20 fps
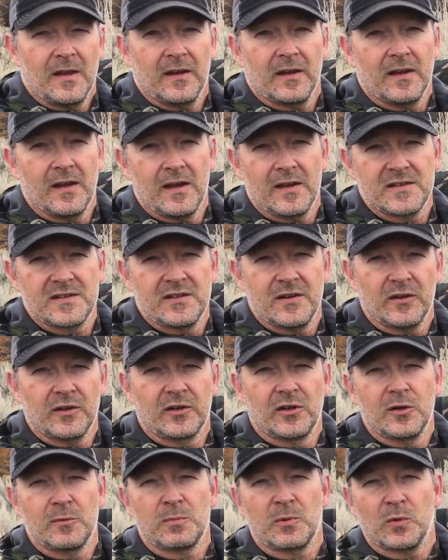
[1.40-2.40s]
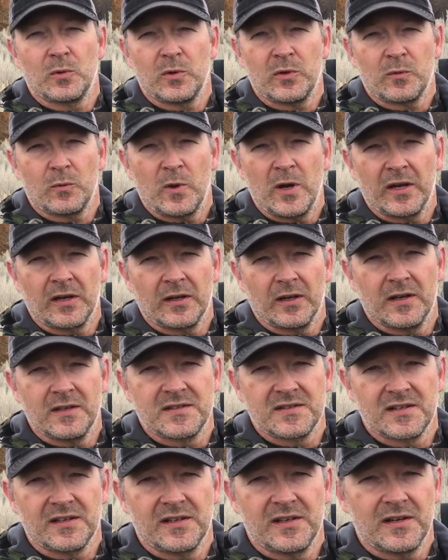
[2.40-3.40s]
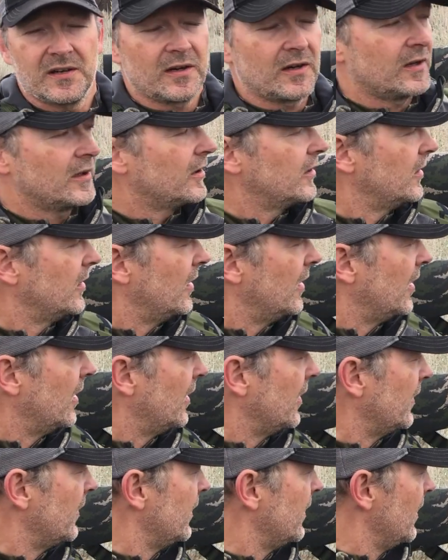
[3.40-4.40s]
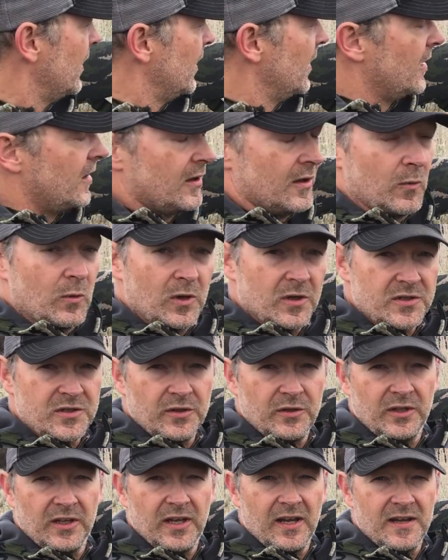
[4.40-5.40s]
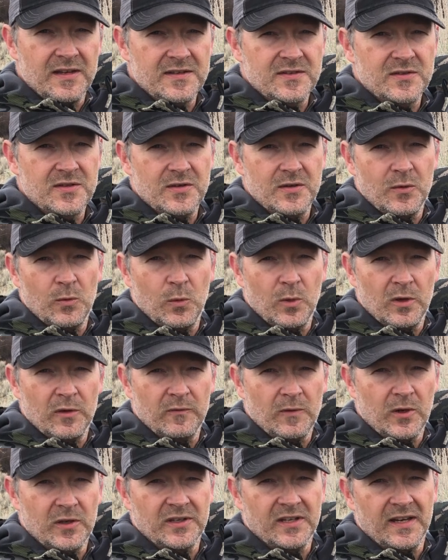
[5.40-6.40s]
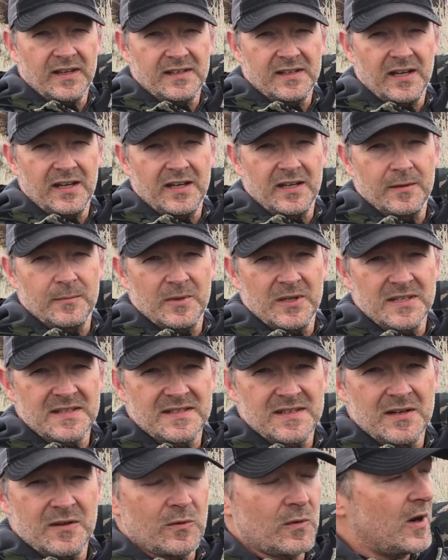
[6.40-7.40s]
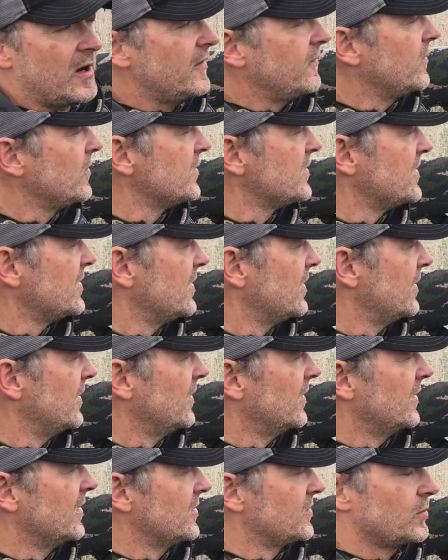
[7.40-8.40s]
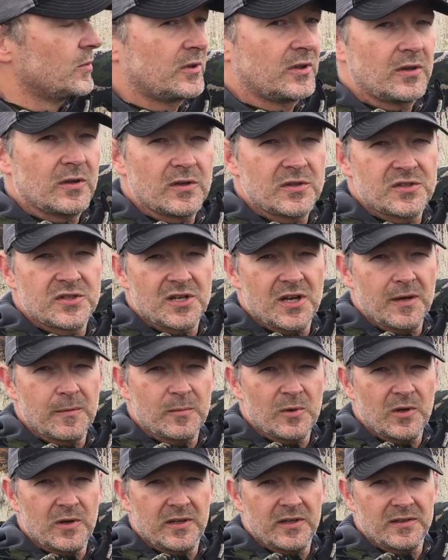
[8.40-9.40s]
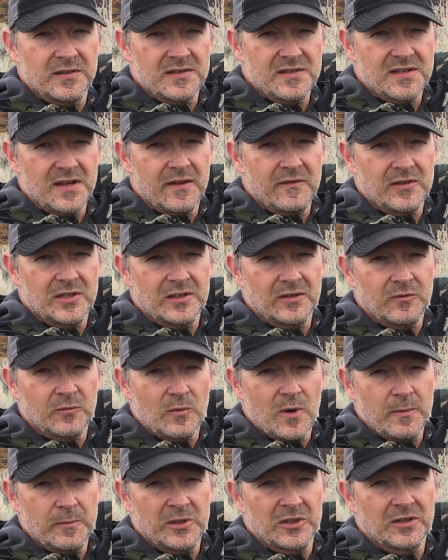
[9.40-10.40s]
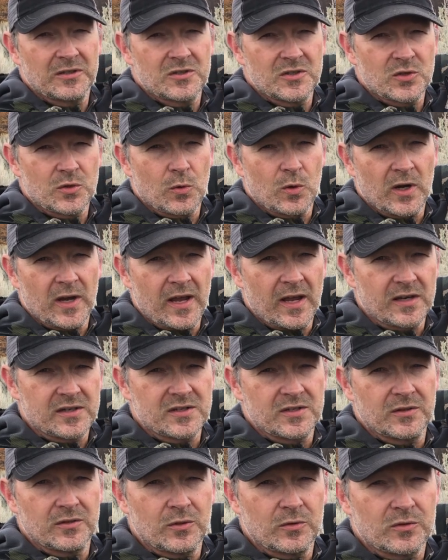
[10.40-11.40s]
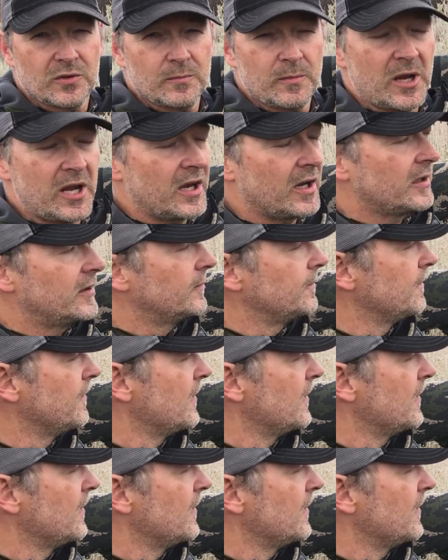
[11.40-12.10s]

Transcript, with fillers: Hey guys, Darin Cooper with Rent Guns and Gear. Uh, want to show you guys one of our titanium ascent rifles. This one here is chambered in 7 Remington short action Ultra Mag.